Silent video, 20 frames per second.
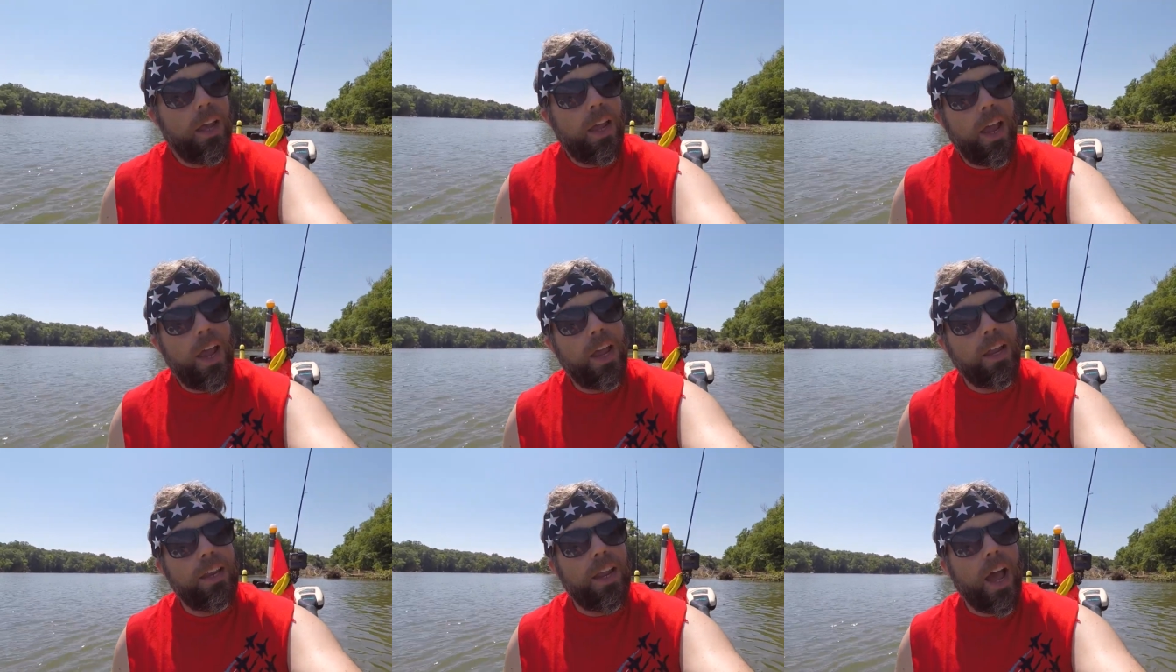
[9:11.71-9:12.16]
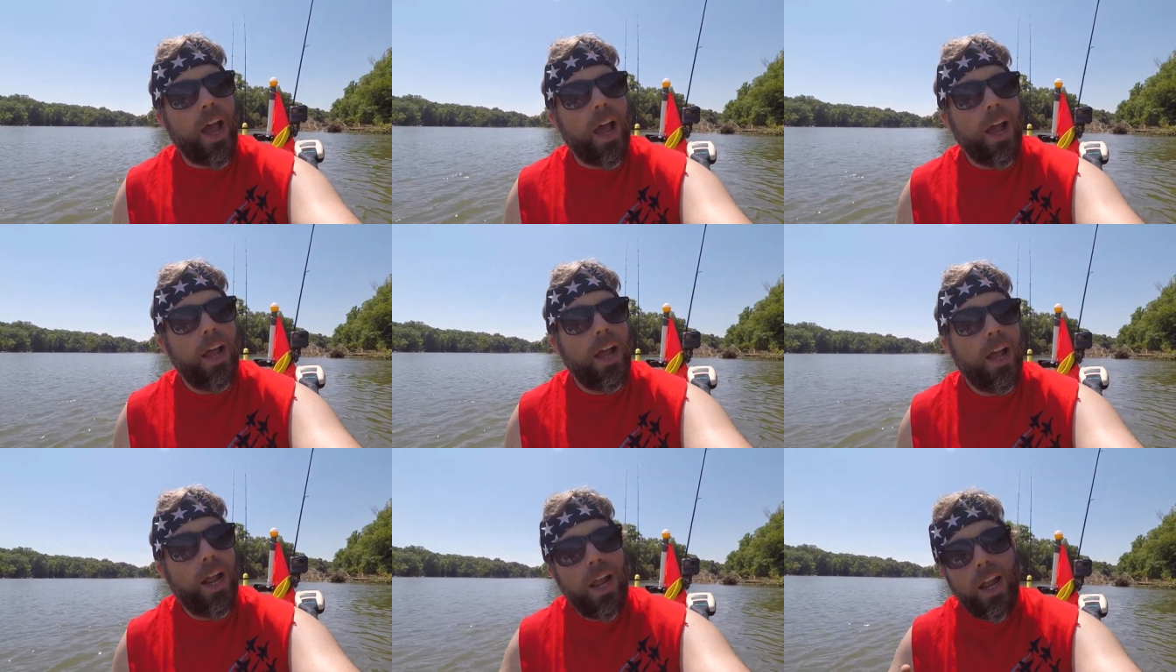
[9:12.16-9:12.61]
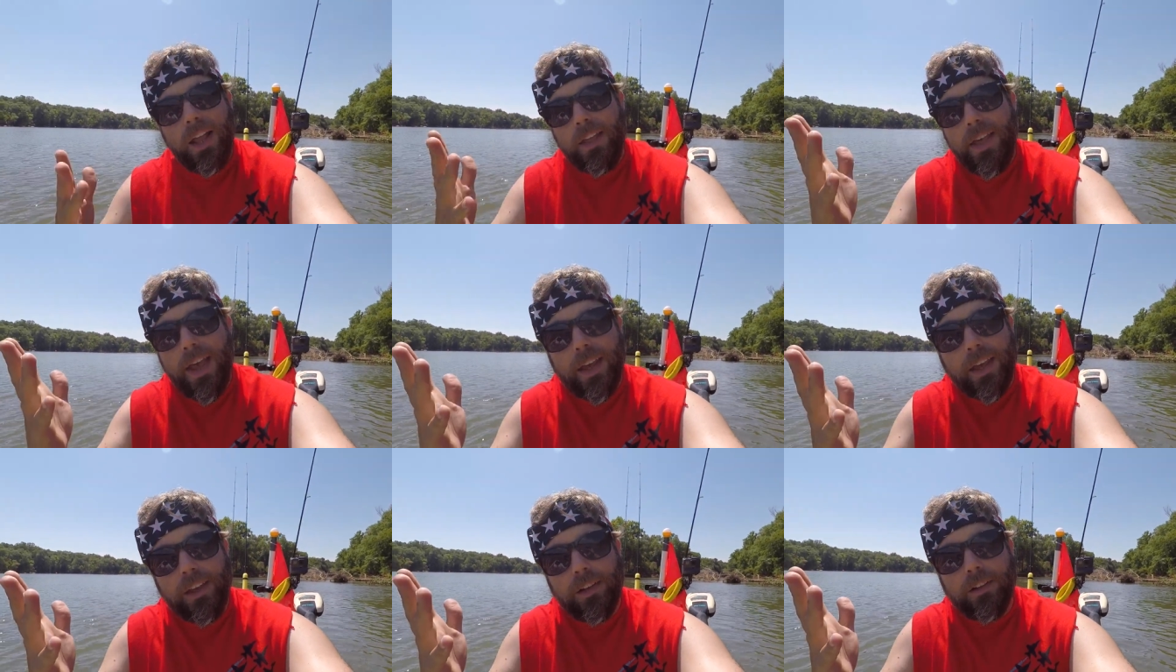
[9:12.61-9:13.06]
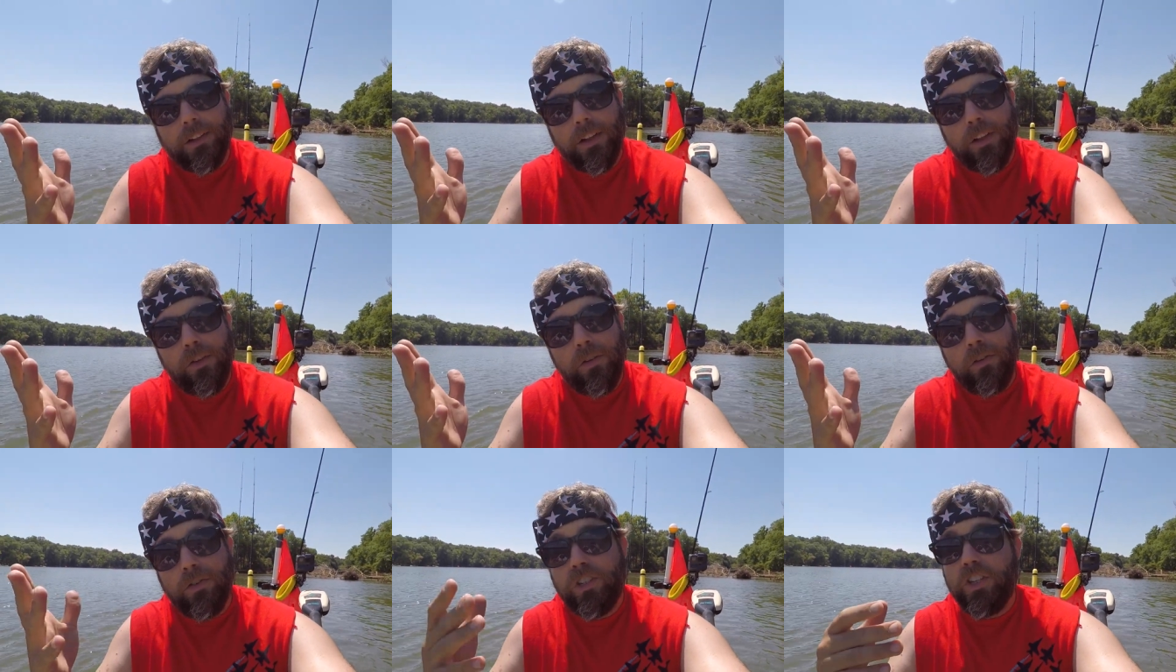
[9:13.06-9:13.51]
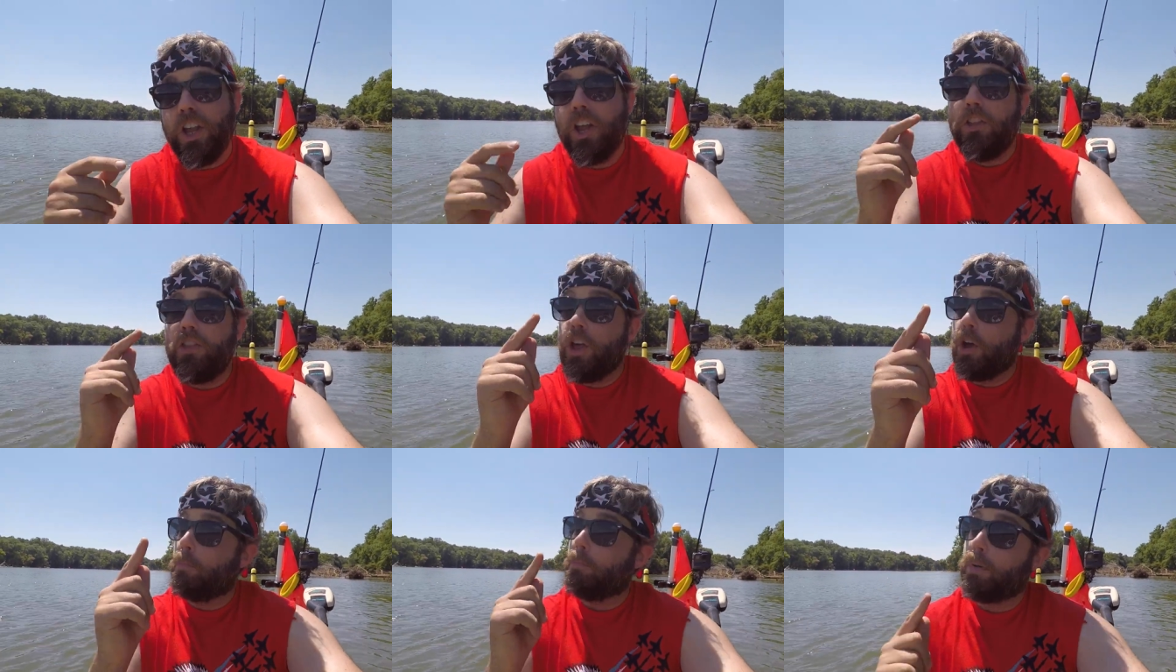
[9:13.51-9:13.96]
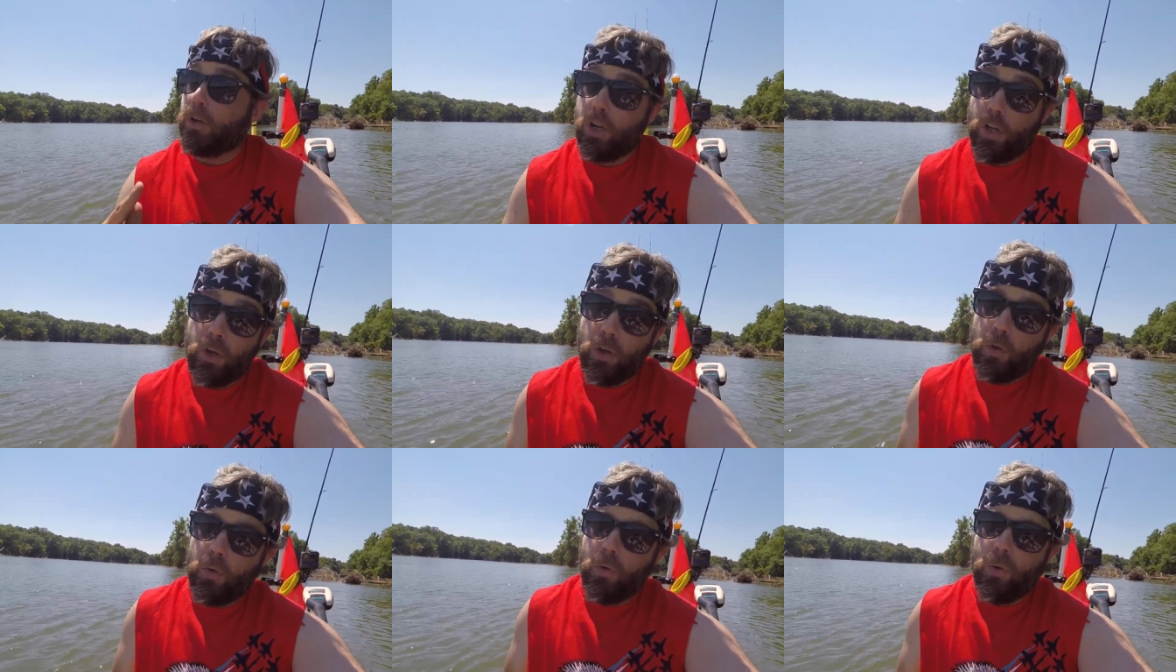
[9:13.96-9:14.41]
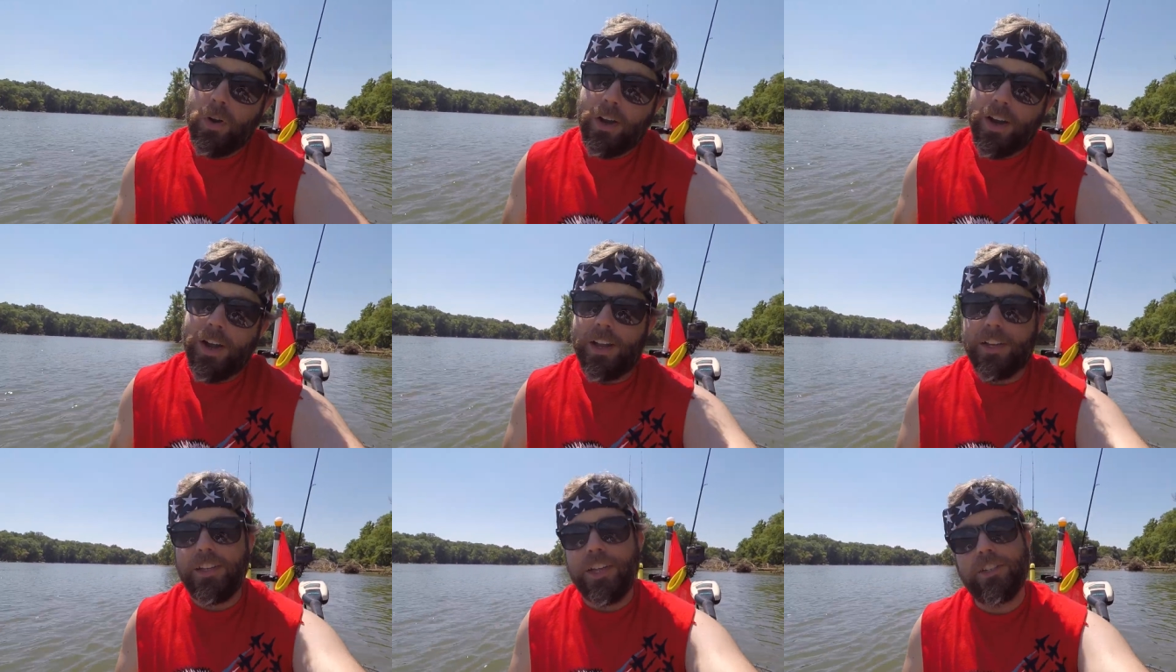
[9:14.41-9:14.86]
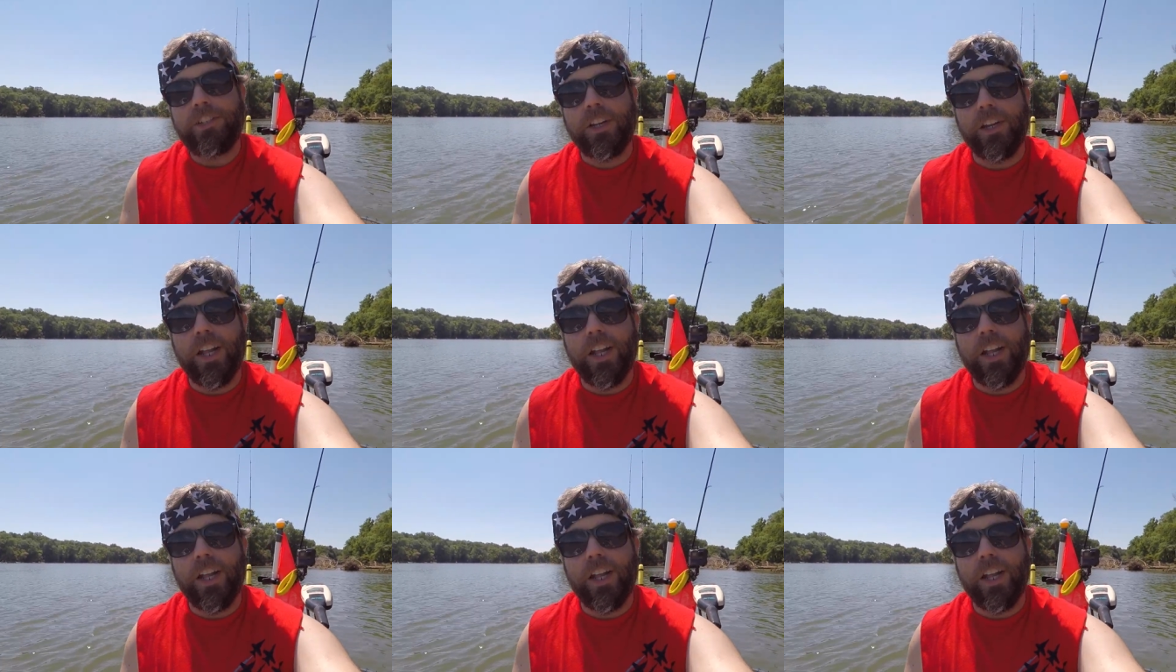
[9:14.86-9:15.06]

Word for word: And uh, that concludes the blue edition